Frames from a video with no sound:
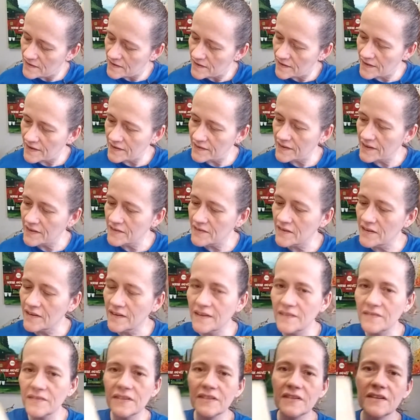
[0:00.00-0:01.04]
I think that's all
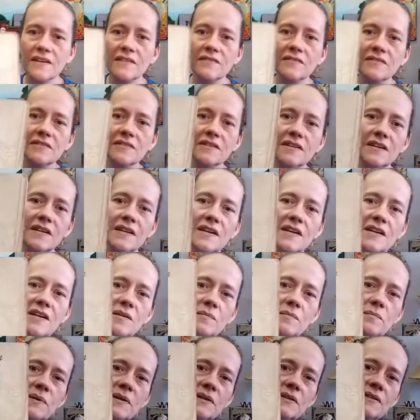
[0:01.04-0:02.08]
I have to cover.
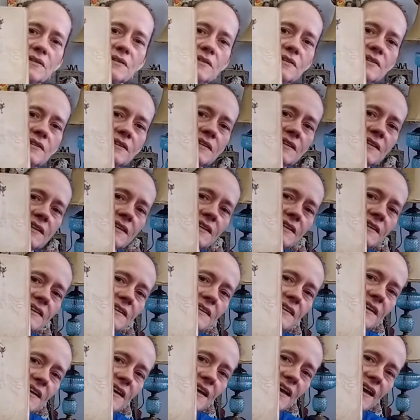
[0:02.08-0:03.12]
But look
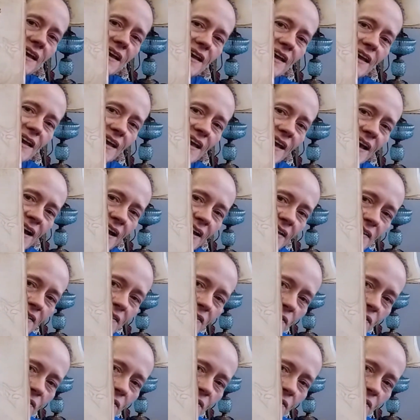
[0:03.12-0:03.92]
at